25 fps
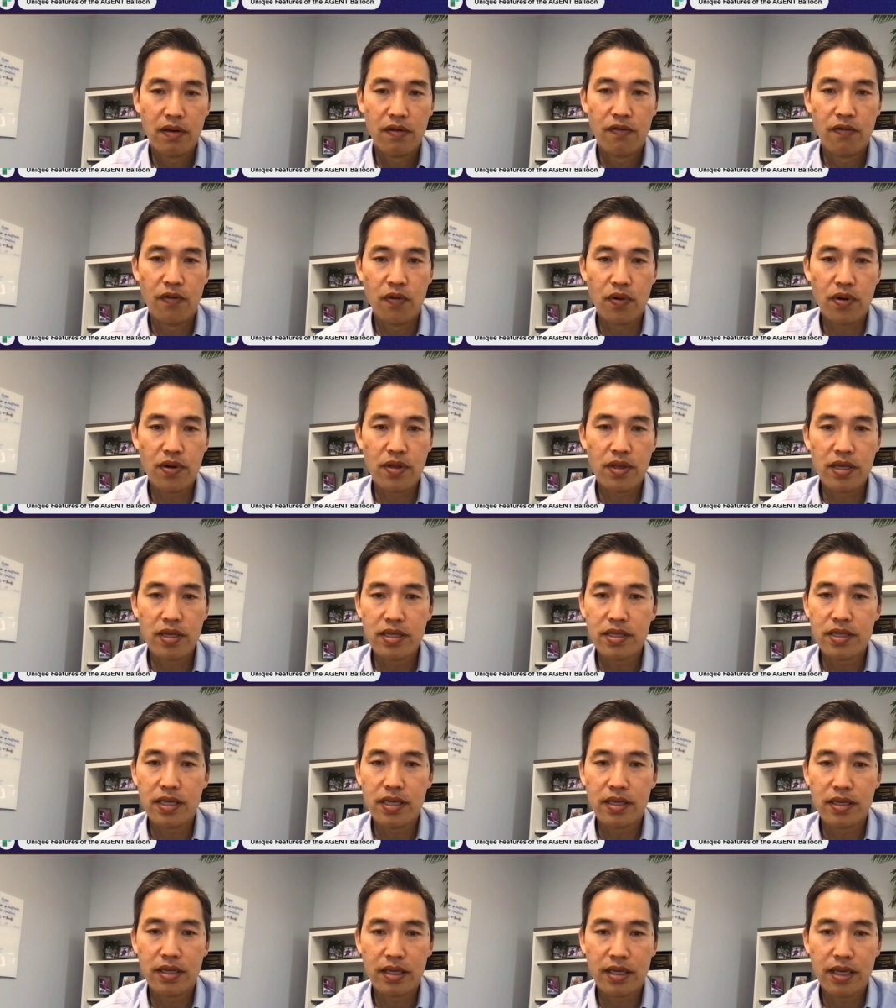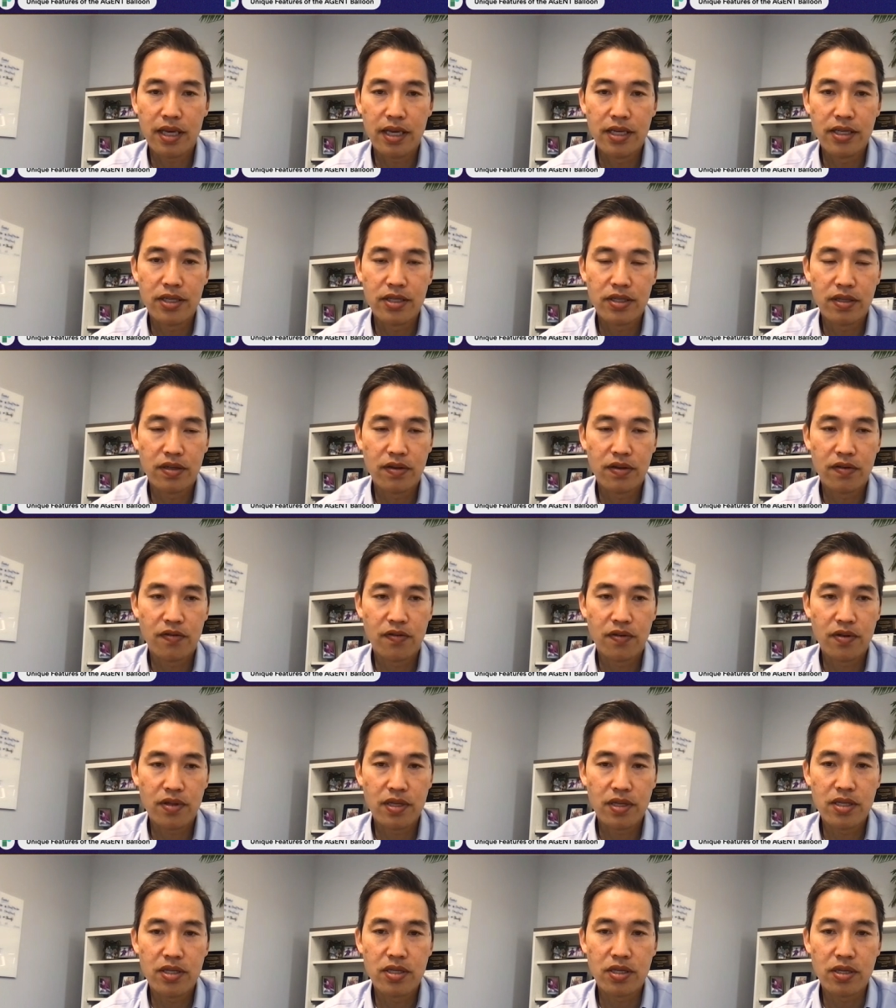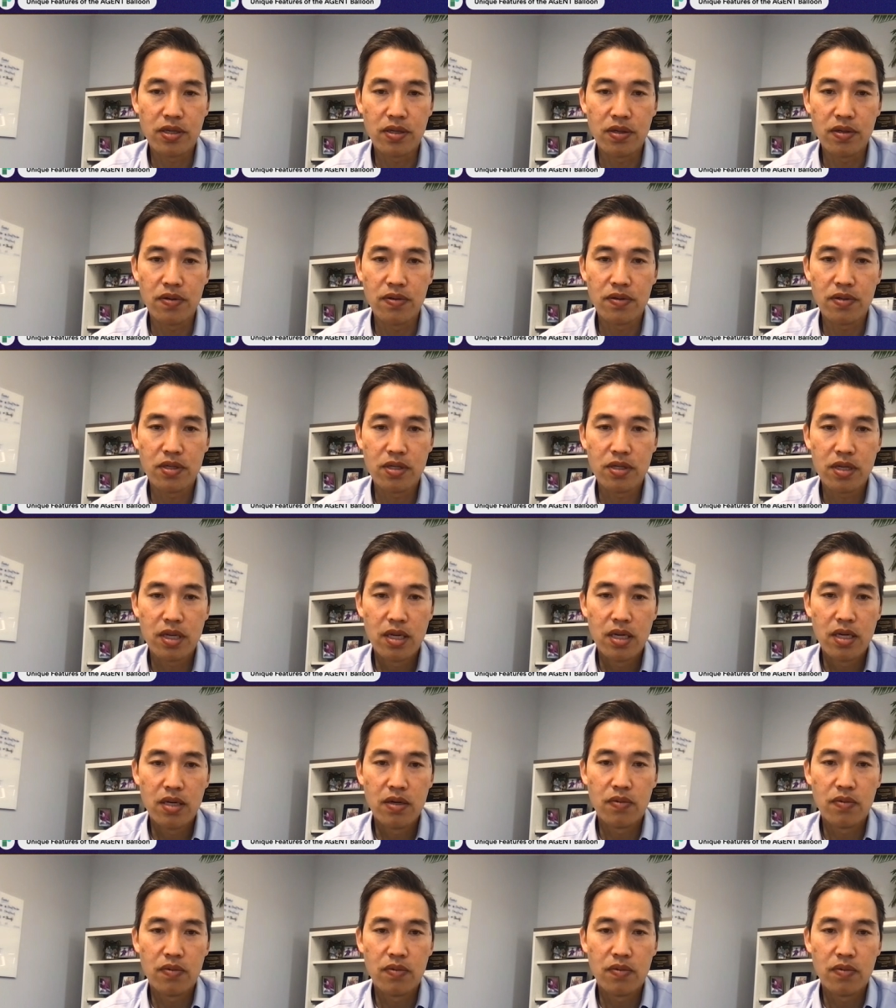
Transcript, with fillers: for this indication and for this use,